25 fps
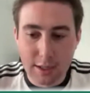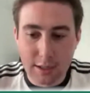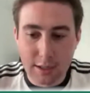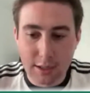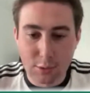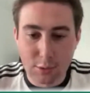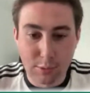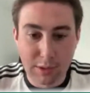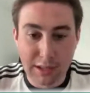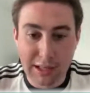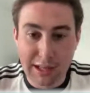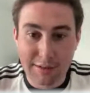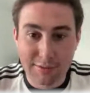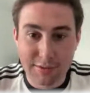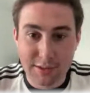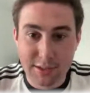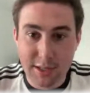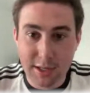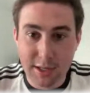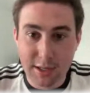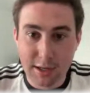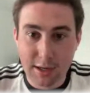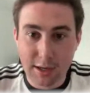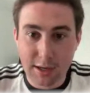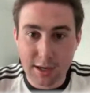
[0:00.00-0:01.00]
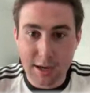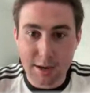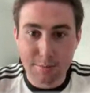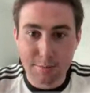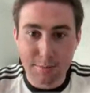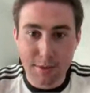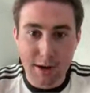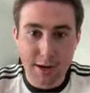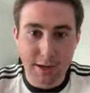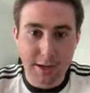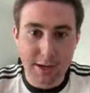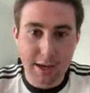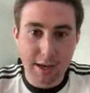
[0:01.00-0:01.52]
they will have to take it game
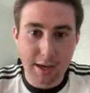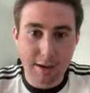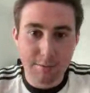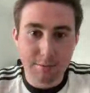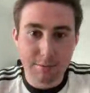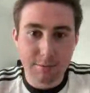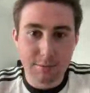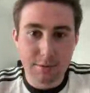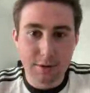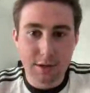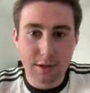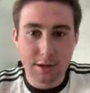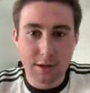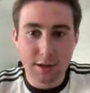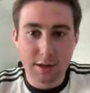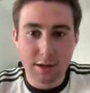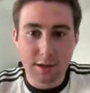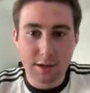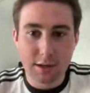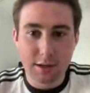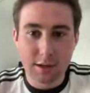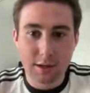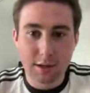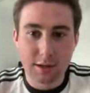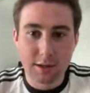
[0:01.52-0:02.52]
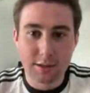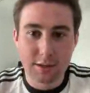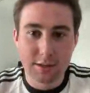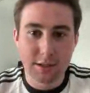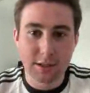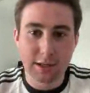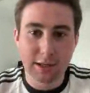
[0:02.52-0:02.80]
by game, as